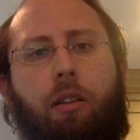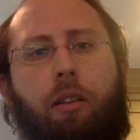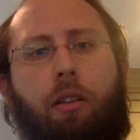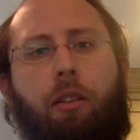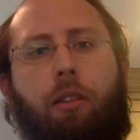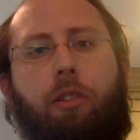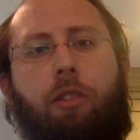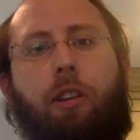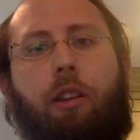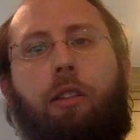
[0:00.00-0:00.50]

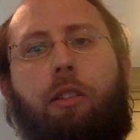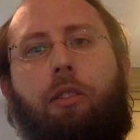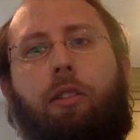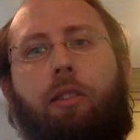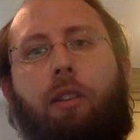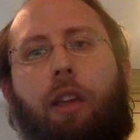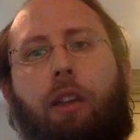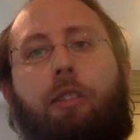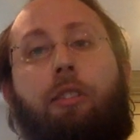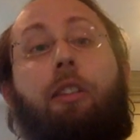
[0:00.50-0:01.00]

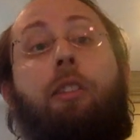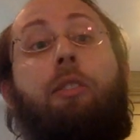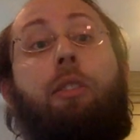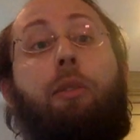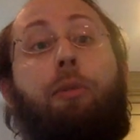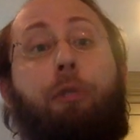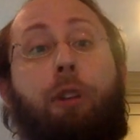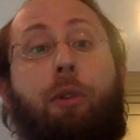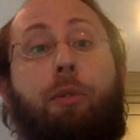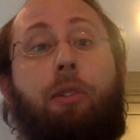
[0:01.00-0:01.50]
Since the
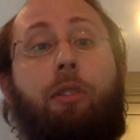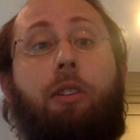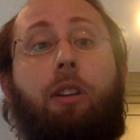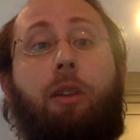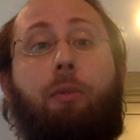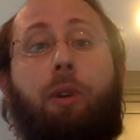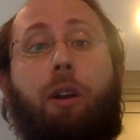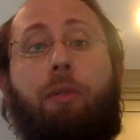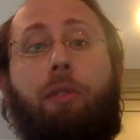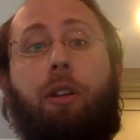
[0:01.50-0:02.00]
frequency
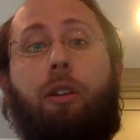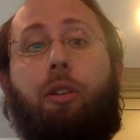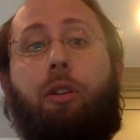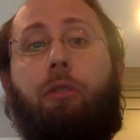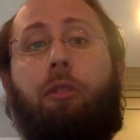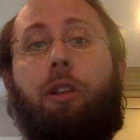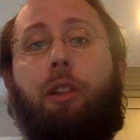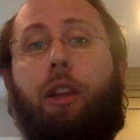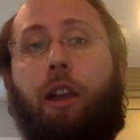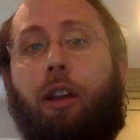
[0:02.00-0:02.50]
and wavelength are
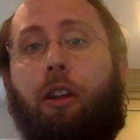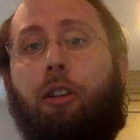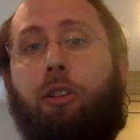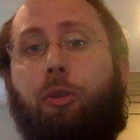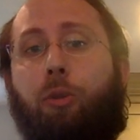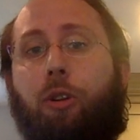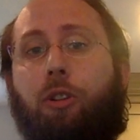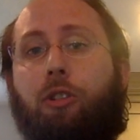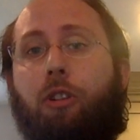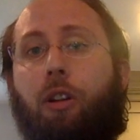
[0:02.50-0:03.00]
related
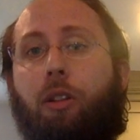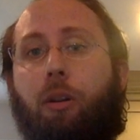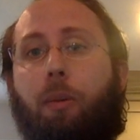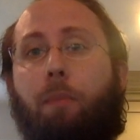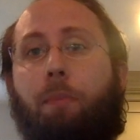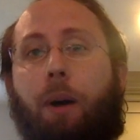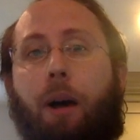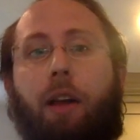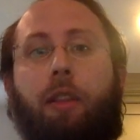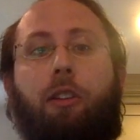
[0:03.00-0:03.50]
to each other
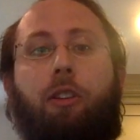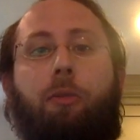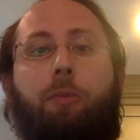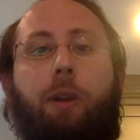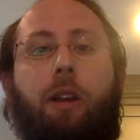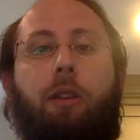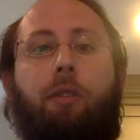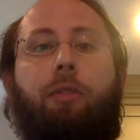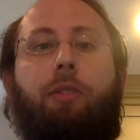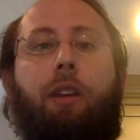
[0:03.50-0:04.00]
by the
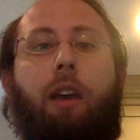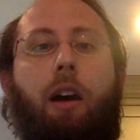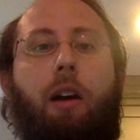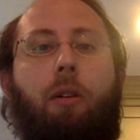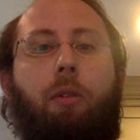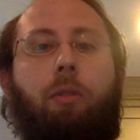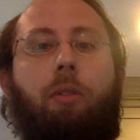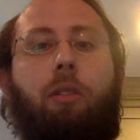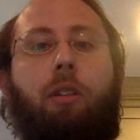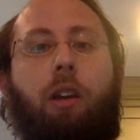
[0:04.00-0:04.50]
speed of
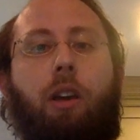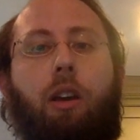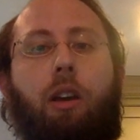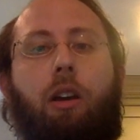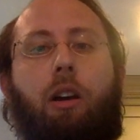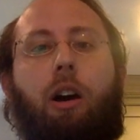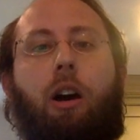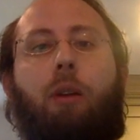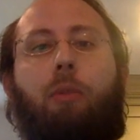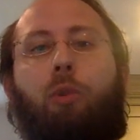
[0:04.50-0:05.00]
sound,
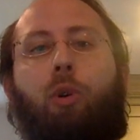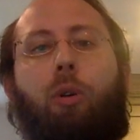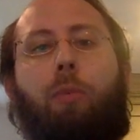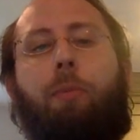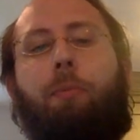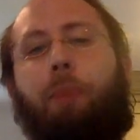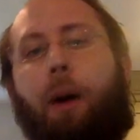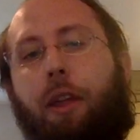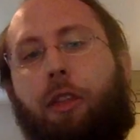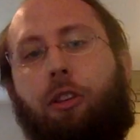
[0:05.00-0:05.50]

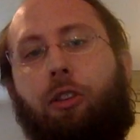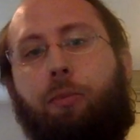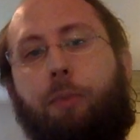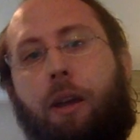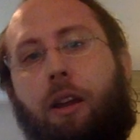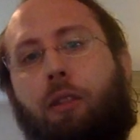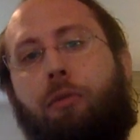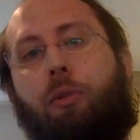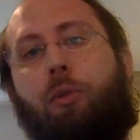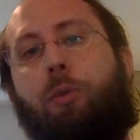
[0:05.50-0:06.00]
or by the
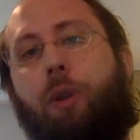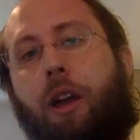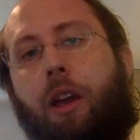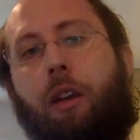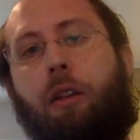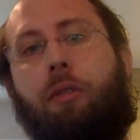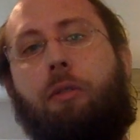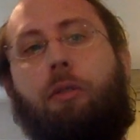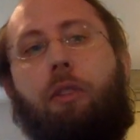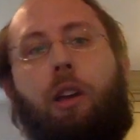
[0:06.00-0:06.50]
speed of a
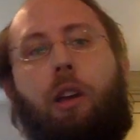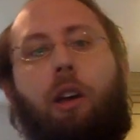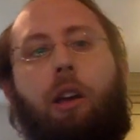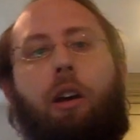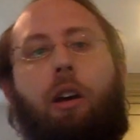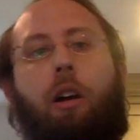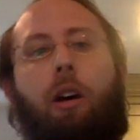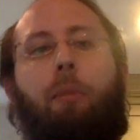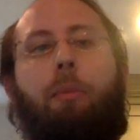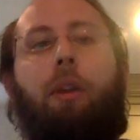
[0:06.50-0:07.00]
wave,
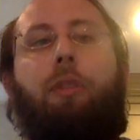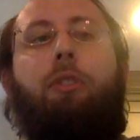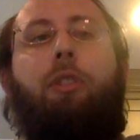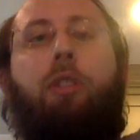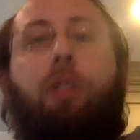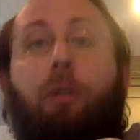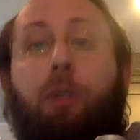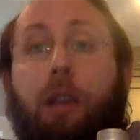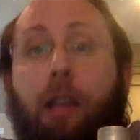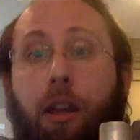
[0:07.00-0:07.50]
if you
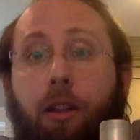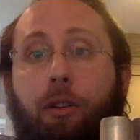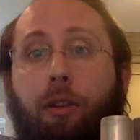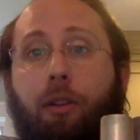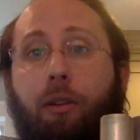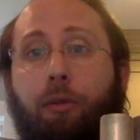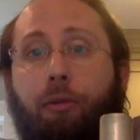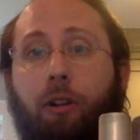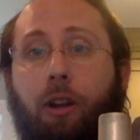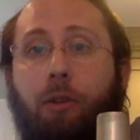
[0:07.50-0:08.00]
know either
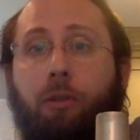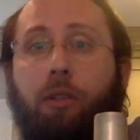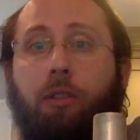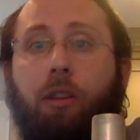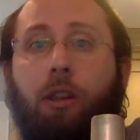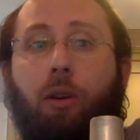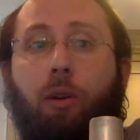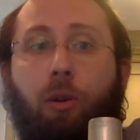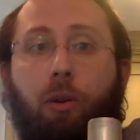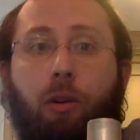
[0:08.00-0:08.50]
the
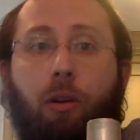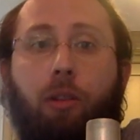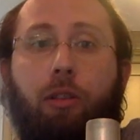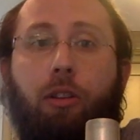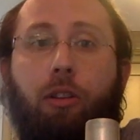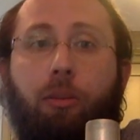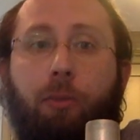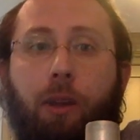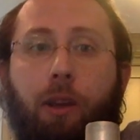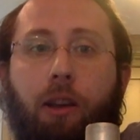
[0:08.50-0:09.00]
frequency or the
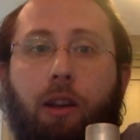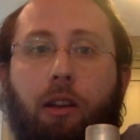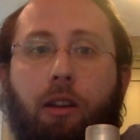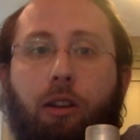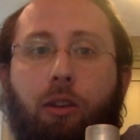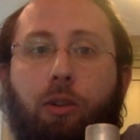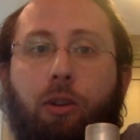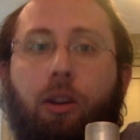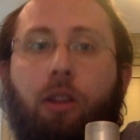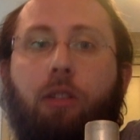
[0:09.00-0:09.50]
speed,
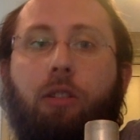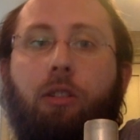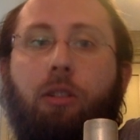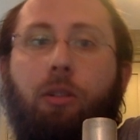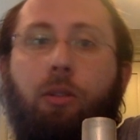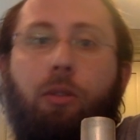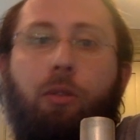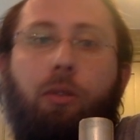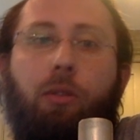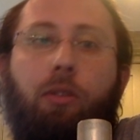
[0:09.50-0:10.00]
you can
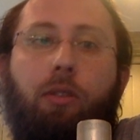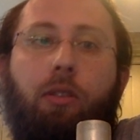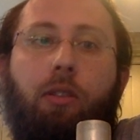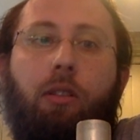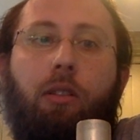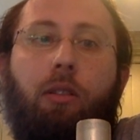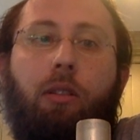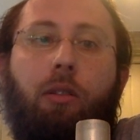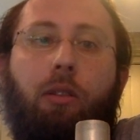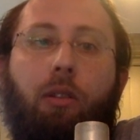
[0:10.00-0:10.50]

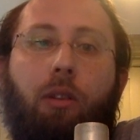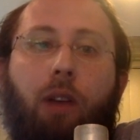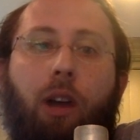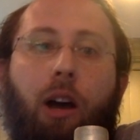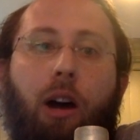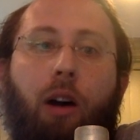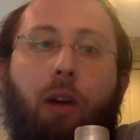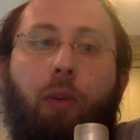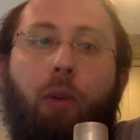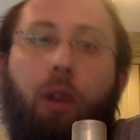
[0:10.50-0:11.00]
use
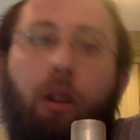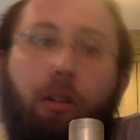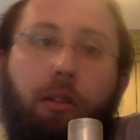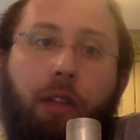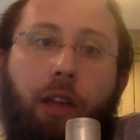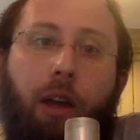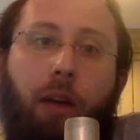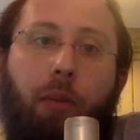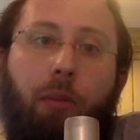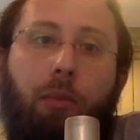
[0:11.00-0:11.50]
one of
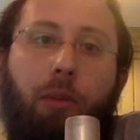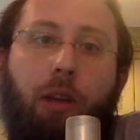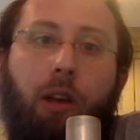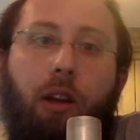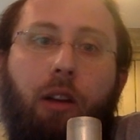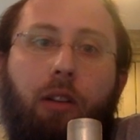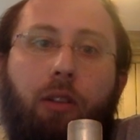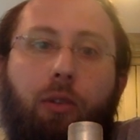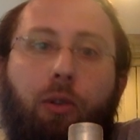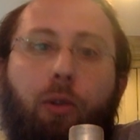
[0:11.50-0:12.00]
them
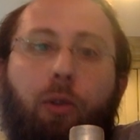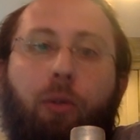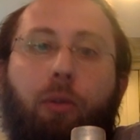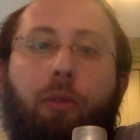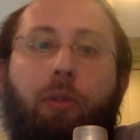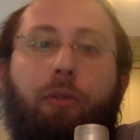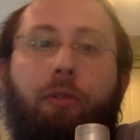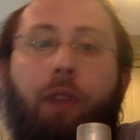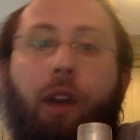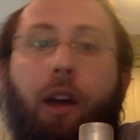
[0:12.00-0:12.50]
to
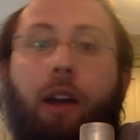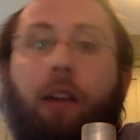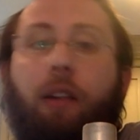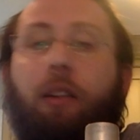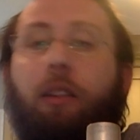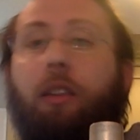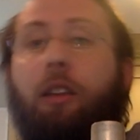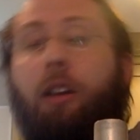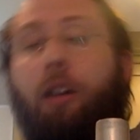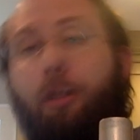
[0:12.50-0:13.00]

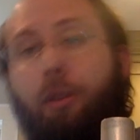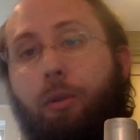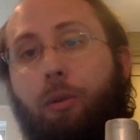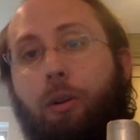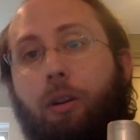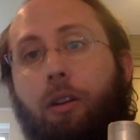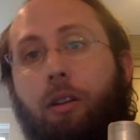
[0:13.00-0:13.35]
find the other one.